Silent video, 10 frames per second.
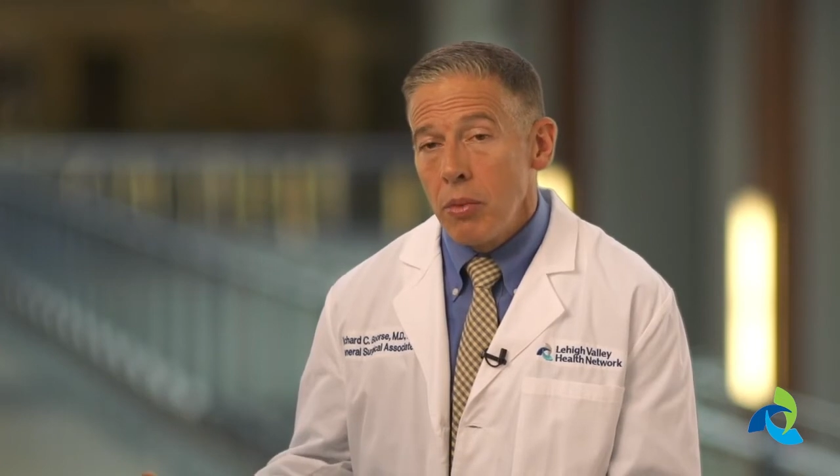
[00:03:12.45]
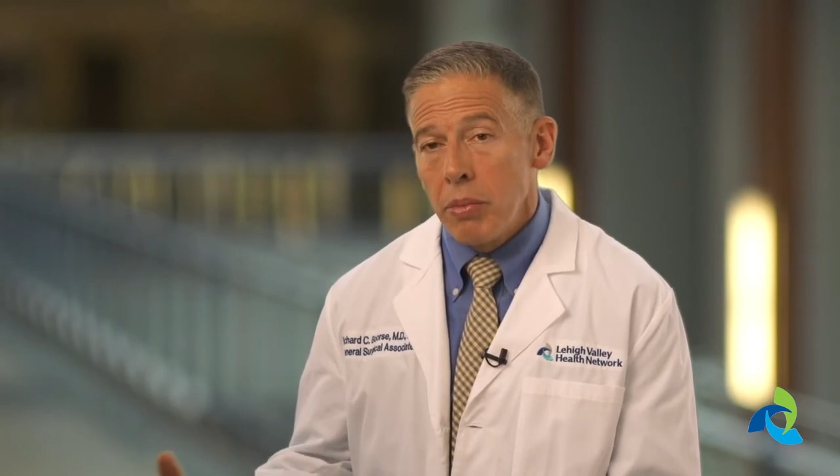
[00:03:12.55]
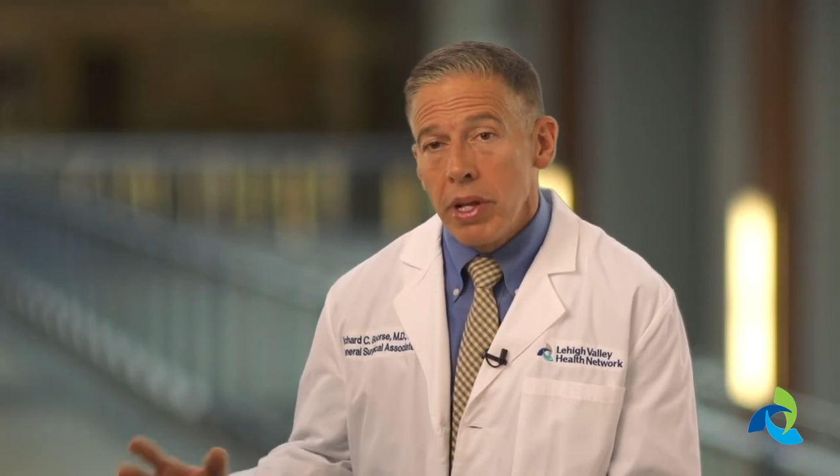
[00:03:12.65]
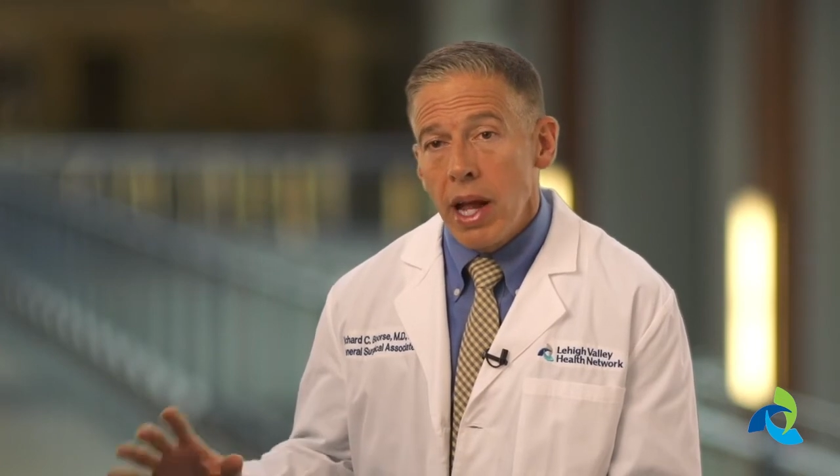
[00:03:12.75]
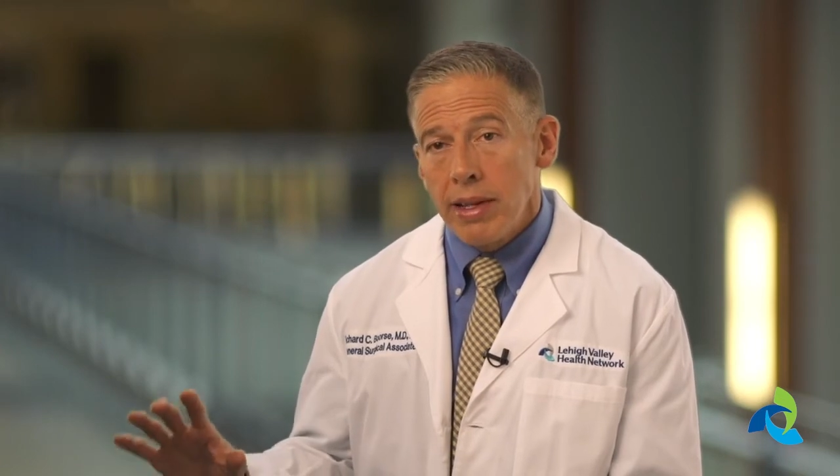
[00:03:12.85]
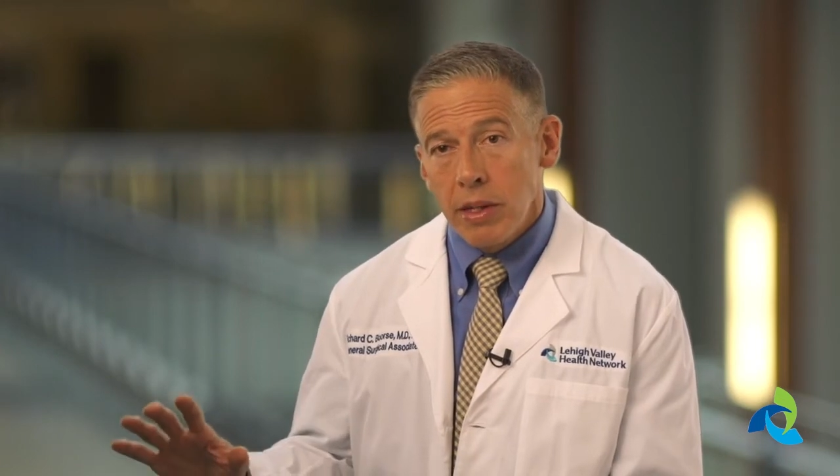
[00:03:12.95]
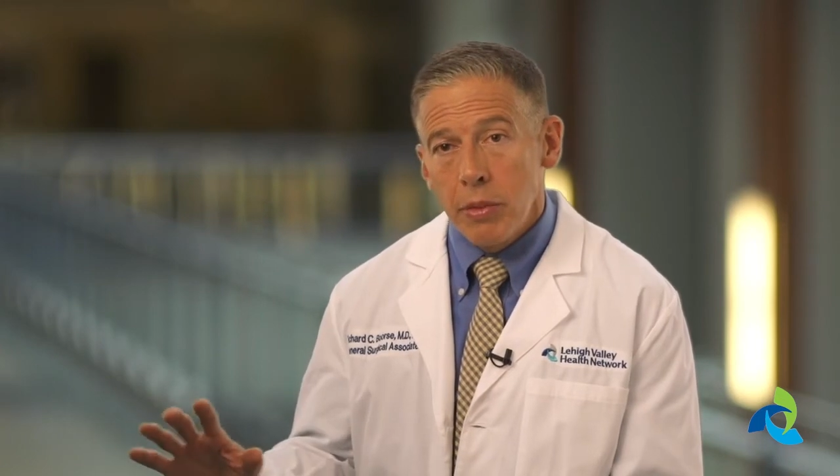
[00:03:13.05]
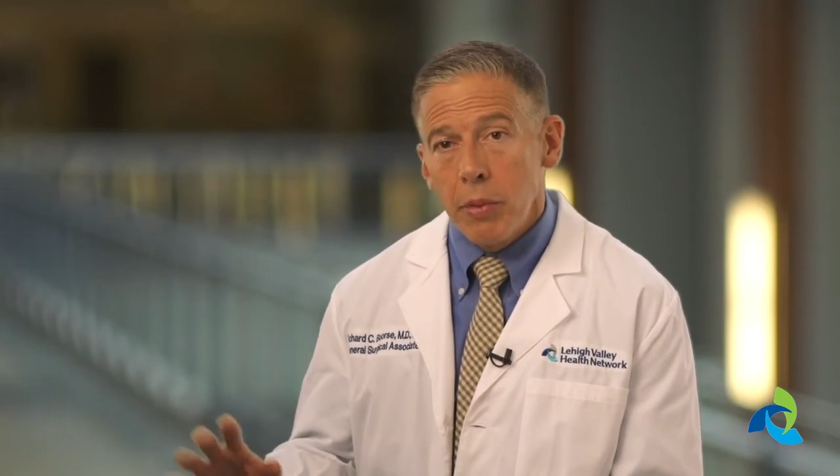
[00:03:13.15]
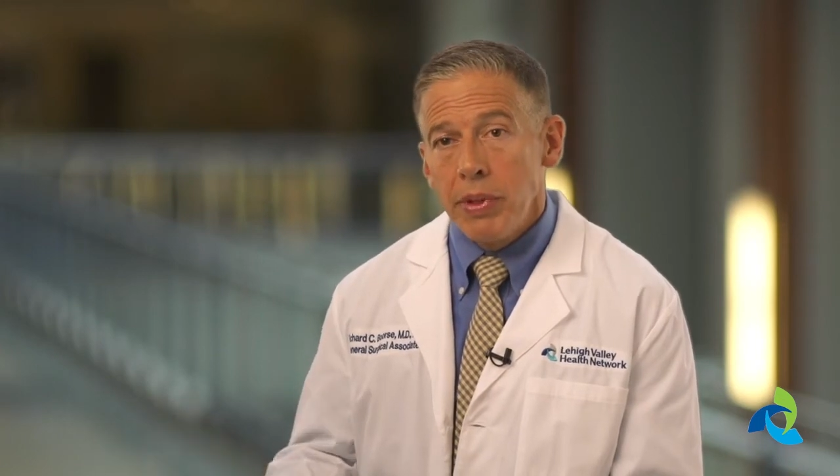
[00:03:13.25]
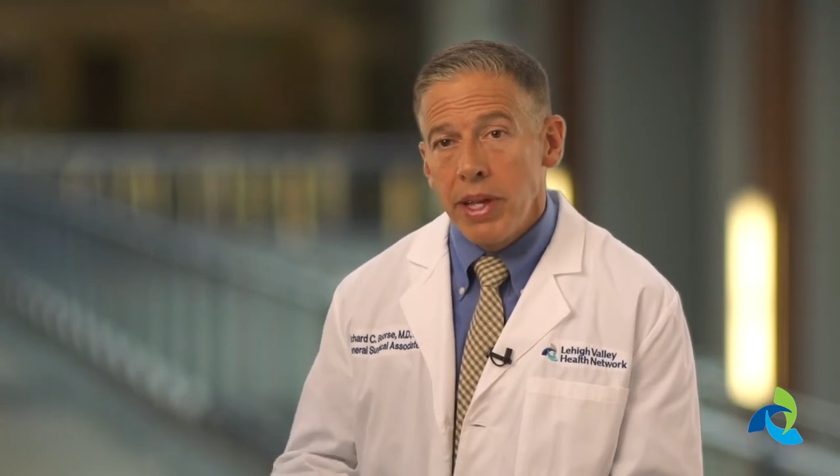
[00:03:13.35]
but not some
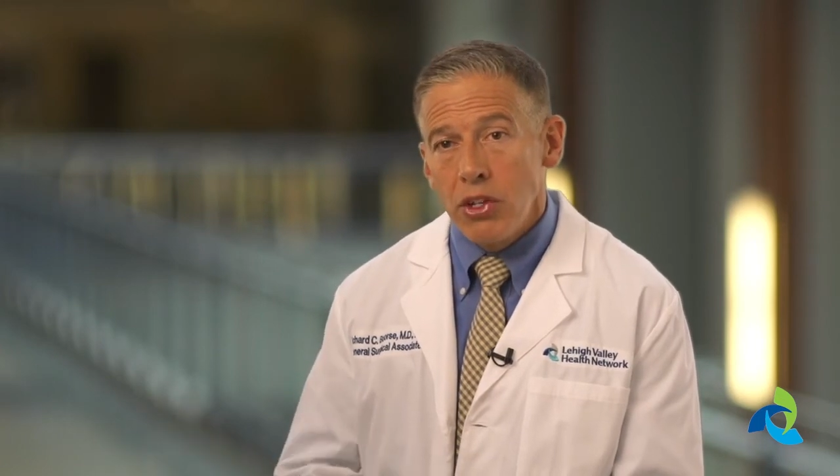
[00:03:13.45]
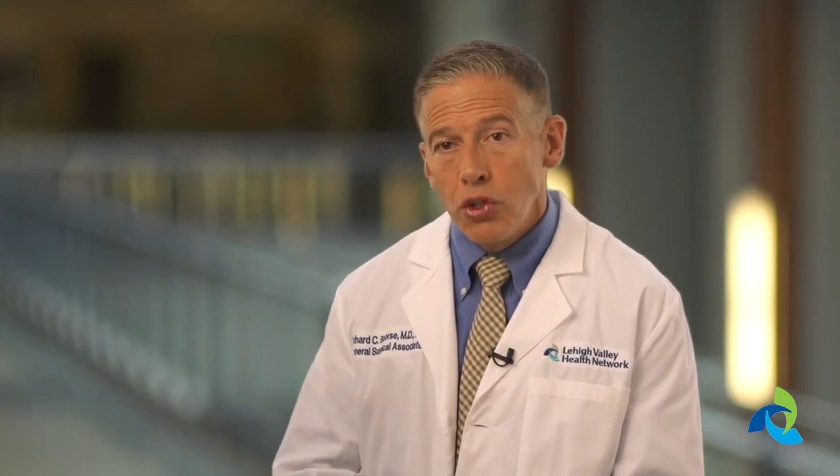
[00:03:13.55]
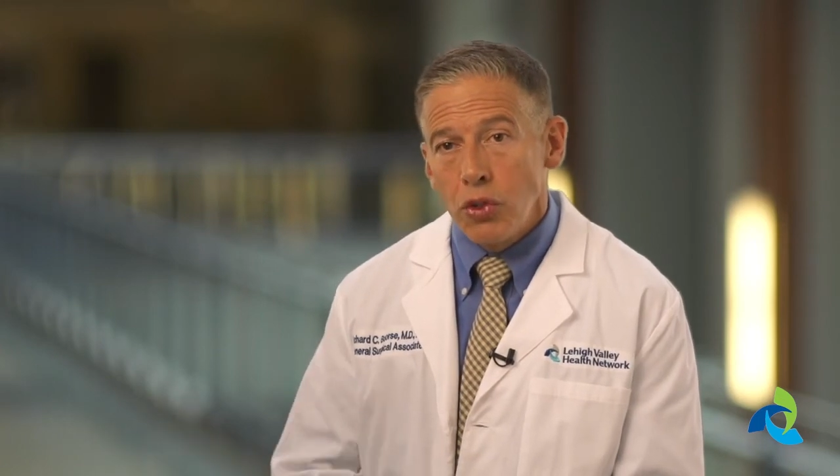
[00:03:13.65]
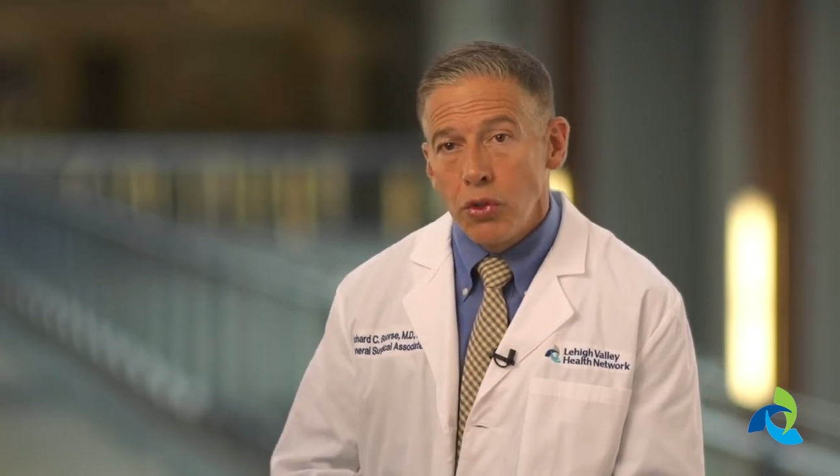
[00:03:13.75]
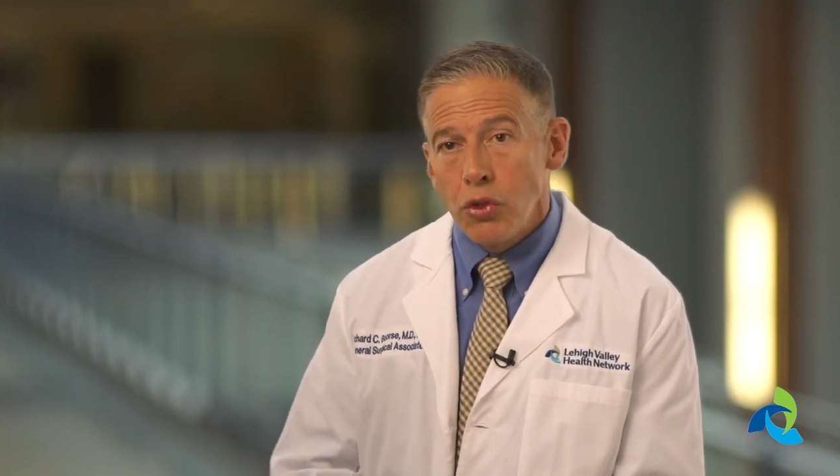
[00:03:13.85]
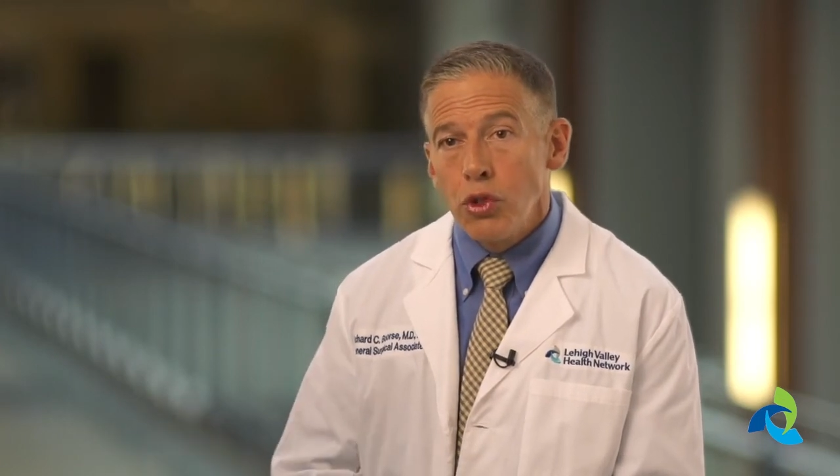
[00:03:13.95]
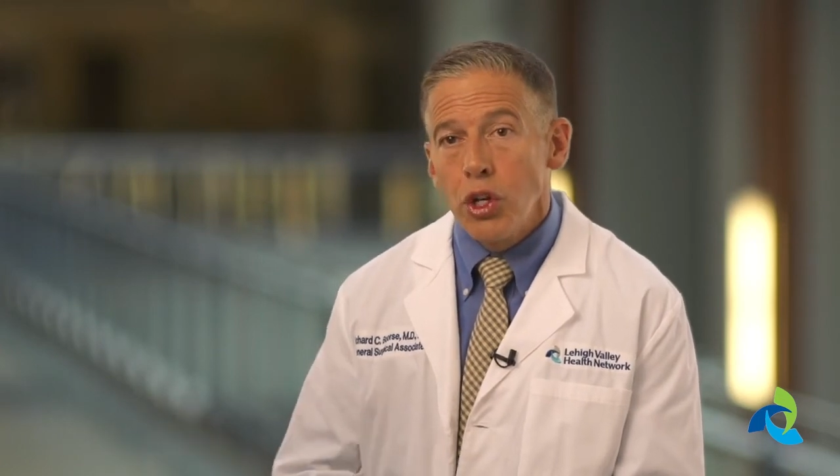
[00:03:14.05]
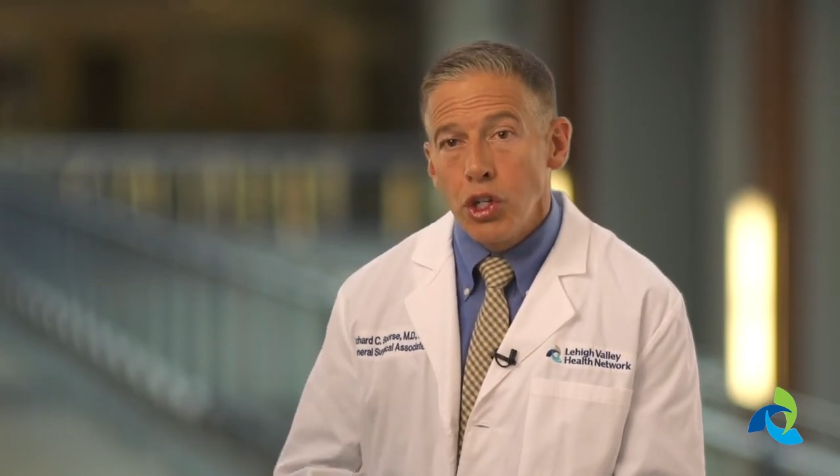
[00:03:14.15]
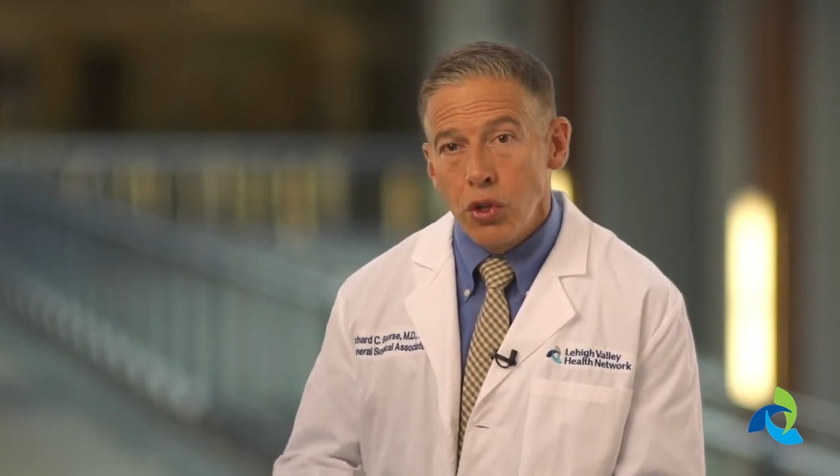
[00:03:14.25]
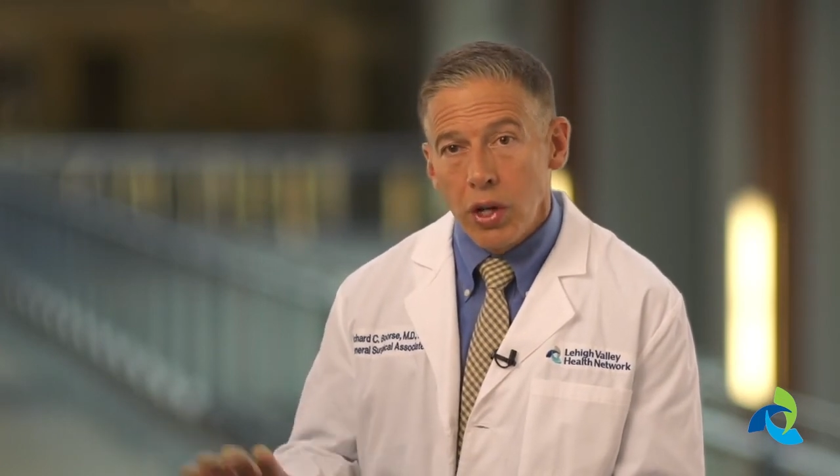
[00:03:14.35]
of the potential nutritional